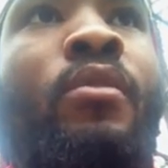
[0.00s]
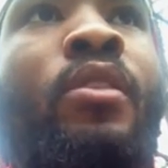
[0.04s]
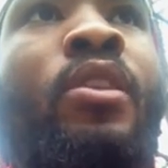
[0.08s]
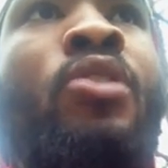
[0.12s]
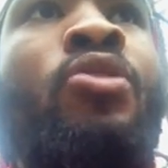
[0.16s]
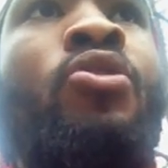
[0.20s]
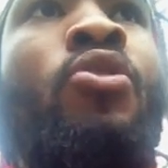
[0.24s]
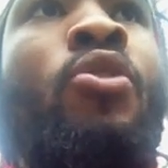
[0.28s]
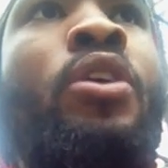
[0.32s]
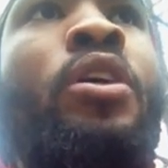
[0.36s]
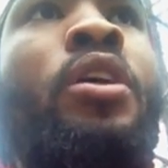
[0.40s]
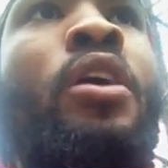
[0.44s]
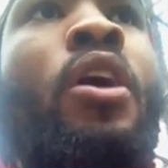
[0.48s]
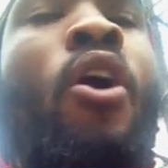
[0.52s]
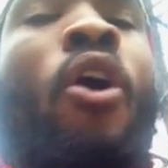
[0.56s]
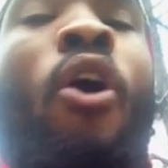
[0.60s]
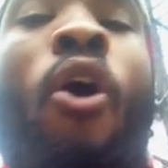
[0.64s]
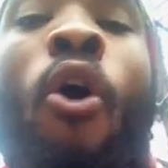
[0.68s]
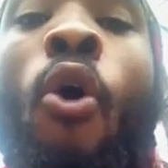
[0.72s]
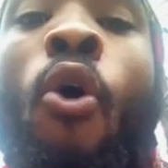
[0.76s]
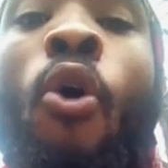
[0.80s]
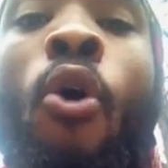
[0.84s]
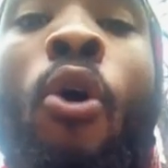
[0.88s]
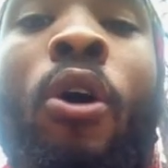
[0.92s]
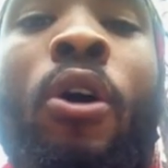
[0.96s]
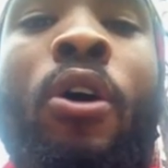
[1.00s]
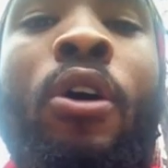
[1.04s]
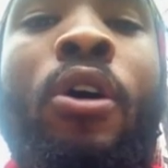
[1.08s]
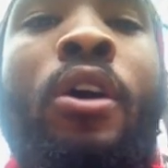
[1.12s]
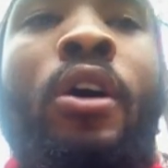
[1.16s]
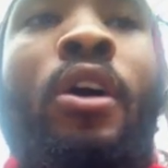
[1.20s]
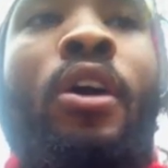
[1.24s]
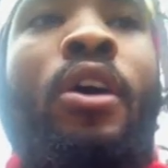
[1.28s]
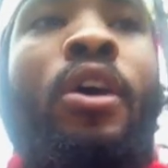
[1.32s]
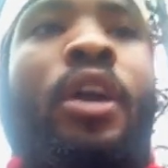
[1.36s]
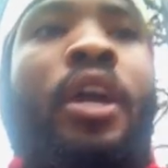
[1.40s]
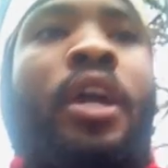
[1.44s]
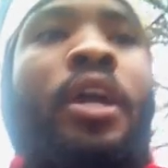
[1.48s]
So
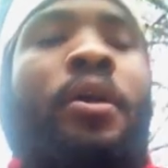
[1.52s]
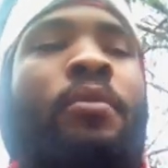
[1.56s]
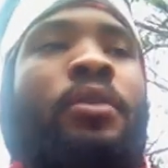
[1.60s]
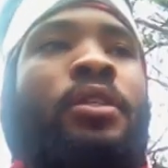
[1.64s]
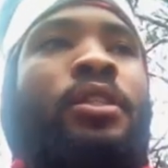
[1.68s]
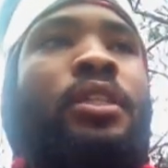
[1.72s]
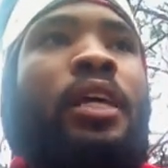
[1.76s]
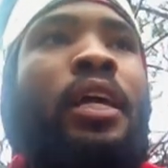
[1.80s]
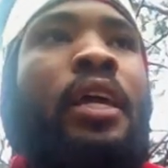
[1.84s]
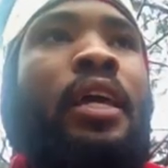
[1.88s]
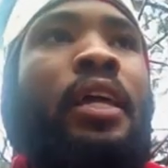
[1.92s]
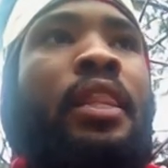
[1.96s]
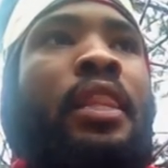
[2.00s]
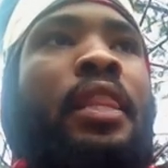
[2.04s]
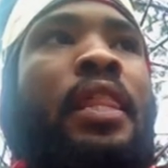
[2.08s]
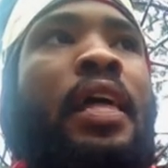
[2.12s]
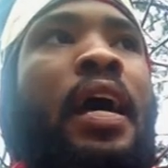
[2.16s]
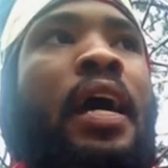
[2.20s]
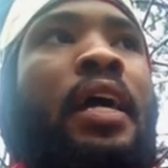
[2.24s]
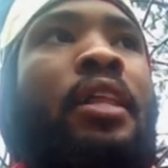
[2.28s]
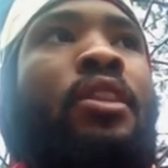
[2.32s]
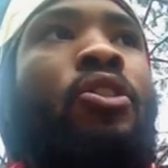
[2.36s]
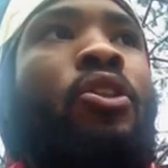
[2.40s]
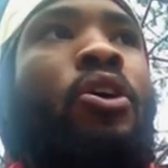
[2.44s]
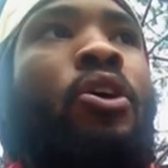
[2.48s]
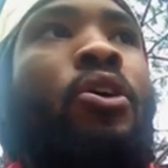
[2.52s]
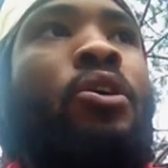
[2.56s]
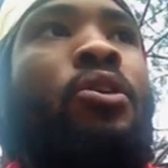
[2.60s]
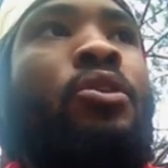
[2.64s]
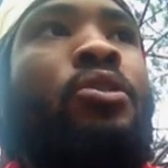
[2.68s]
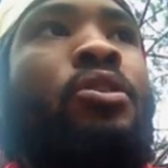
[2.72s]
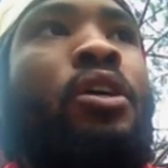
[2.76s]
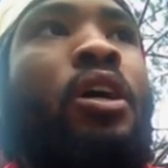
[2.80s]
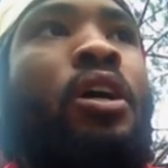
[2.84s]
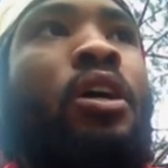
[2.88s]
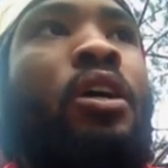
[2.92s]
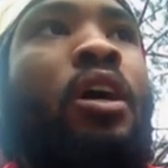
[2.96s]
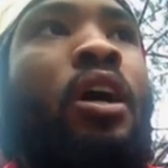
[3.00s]
he was saying that
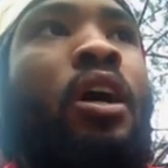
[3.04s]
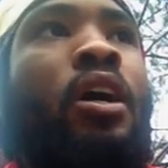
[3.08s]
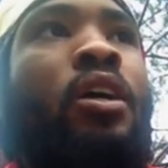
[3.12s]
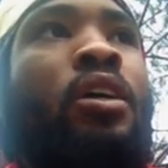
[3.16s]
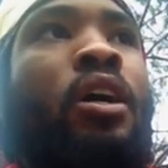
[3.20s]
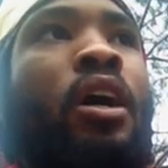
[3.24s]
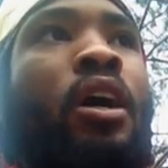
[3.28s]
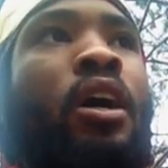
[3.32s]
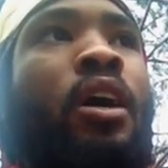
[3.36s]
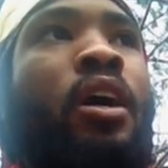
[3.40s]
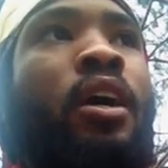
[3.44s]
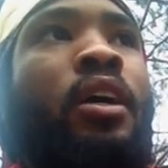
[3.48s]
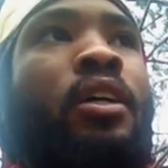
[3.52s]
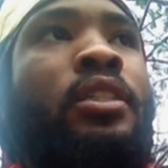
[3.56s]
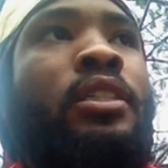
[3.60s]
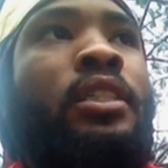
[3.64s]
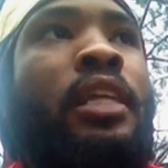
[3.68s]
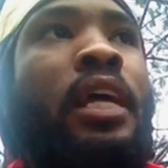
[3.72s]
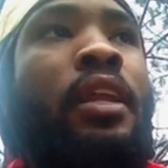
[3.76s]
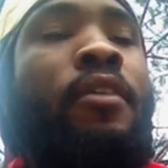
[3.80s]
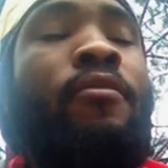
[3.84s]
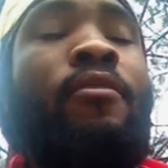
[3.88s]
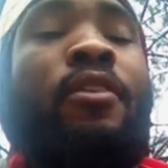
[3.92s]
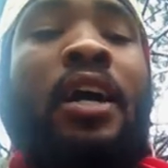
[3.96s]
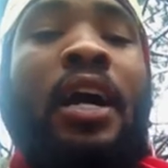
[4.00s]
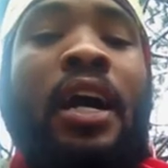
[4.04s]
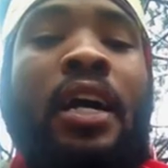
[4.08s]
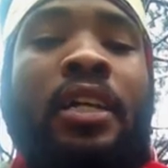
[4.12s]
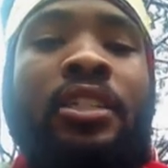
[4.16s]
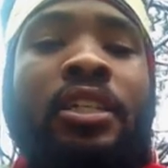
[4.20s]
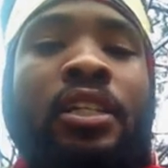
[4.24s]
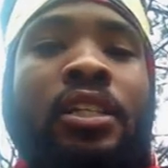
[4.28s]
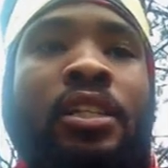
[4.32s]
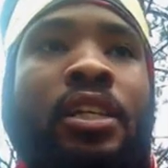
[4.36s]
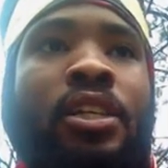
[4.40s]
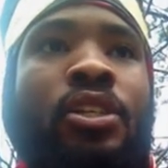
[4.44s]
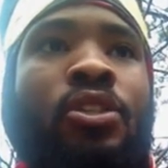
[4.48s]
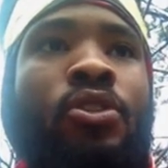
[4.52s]
there's a state of
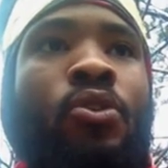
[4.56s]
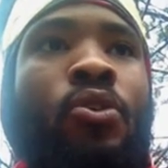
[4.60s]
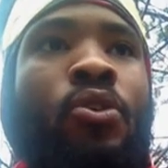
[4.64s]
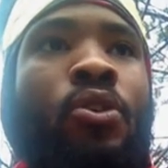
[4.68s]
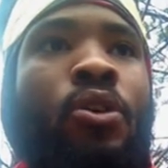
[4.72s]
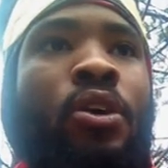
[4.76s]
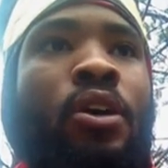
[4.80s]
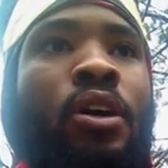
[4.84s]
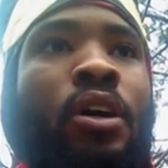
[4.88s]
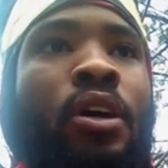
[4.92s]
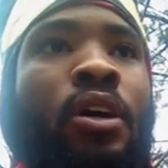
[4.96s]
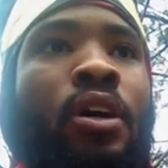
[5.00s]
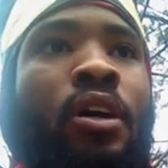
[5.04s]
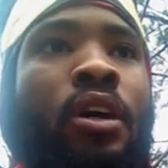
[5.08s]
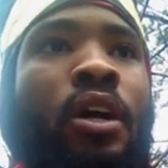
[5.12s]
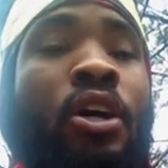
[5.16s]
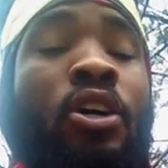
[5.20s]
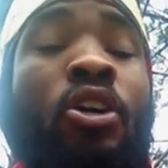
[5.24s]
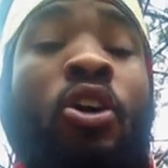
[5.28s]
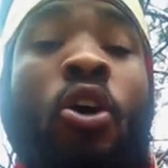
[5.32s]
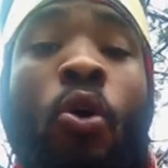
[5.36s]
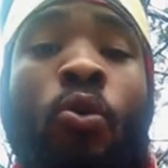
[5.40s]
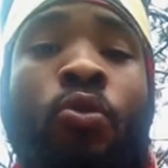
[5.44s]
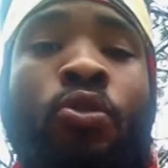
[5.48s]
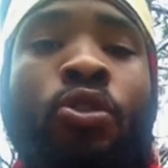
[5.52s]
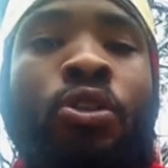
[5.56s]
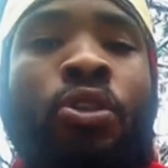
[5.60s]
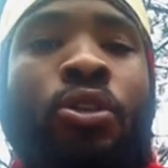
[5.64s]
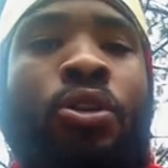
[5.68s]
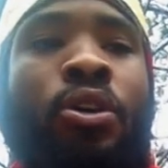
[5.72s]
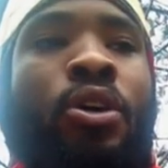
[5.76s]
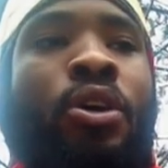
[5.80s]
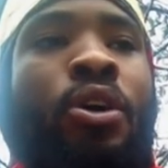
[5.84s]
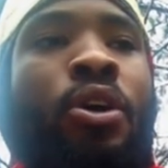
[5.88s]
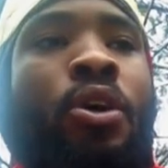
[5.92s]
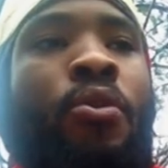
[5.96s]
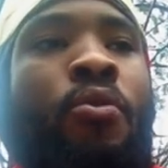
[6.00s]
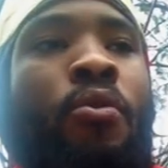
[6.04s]
consciousness, or a culture
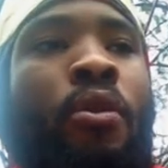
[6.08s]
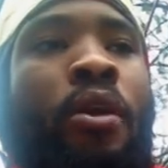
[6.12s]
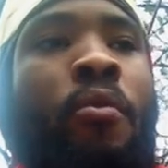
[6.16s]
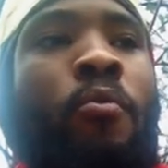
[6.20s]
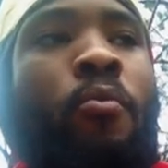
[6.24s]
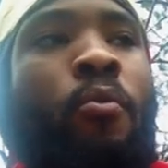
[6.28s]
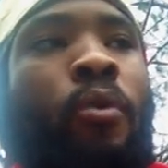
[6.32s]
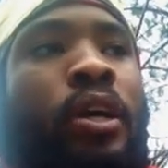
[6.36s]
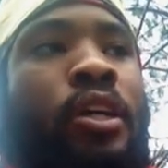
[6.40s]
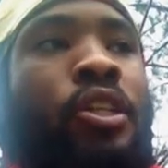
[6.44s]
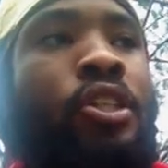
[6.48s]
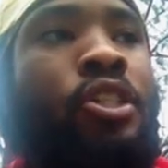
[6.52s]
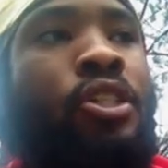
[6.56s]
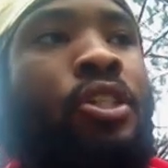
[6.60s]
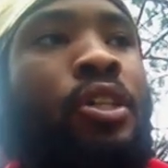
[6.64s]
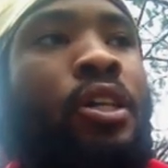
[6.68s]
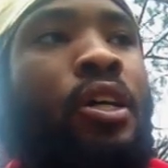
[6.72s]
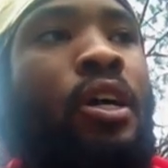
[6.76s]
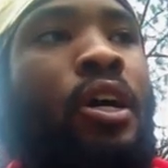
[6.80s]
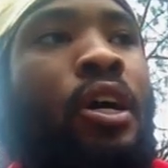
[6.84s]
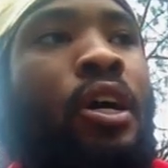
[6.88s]
in which